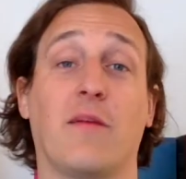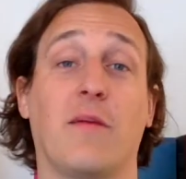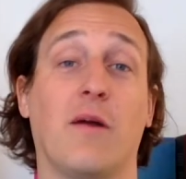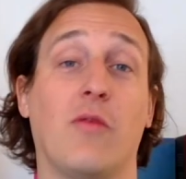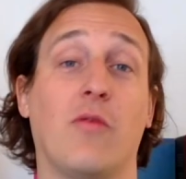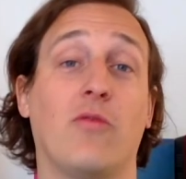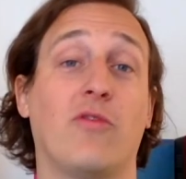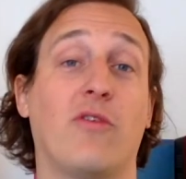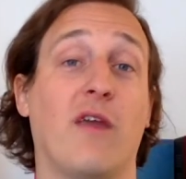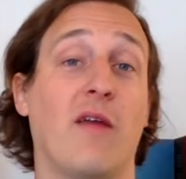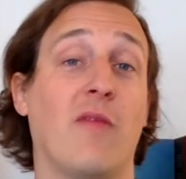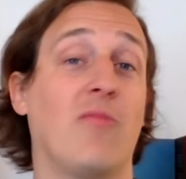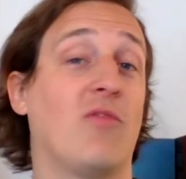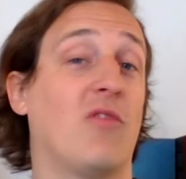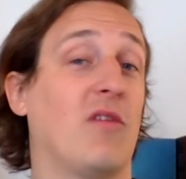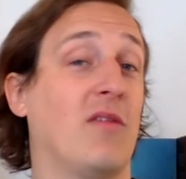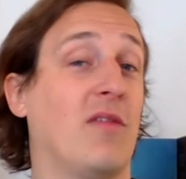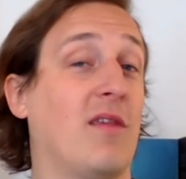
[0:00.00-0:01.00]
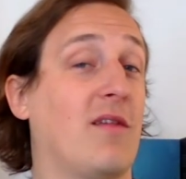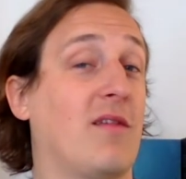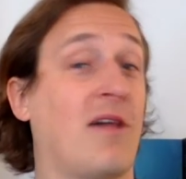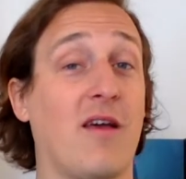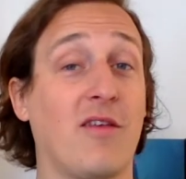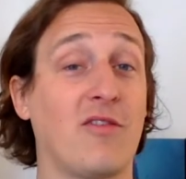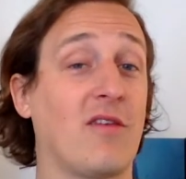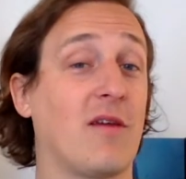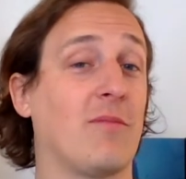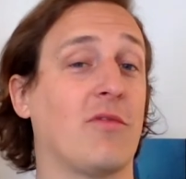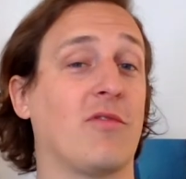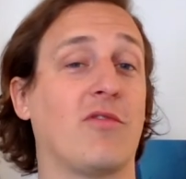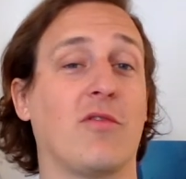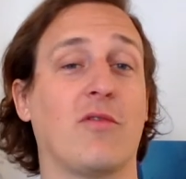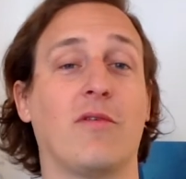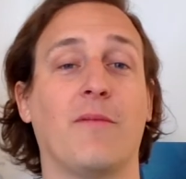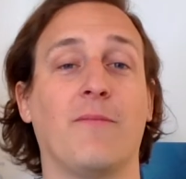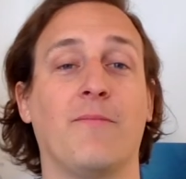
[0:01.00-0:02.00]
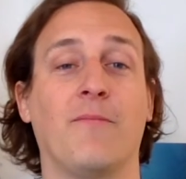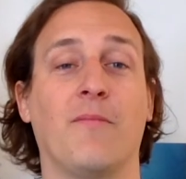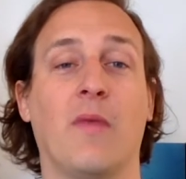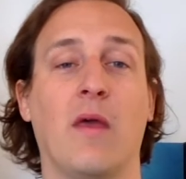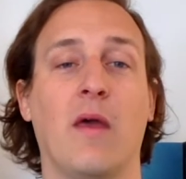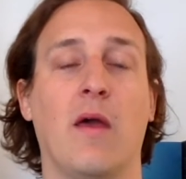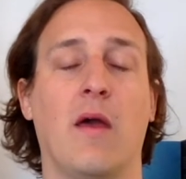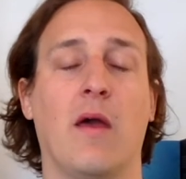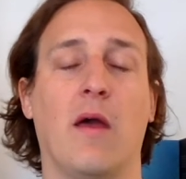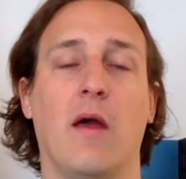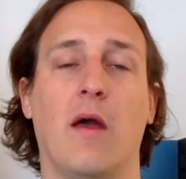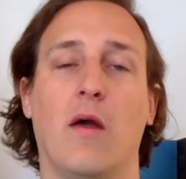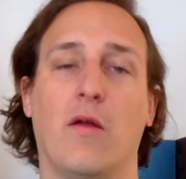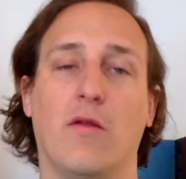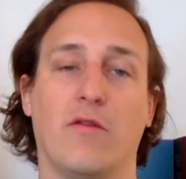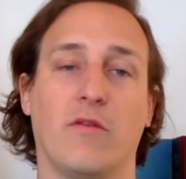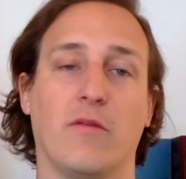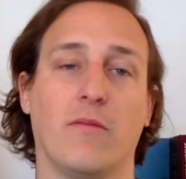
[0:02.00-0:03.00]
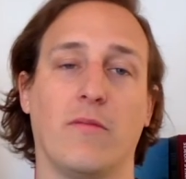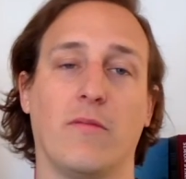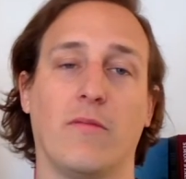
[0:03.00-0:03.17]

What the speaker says: about those games in the last episode. So,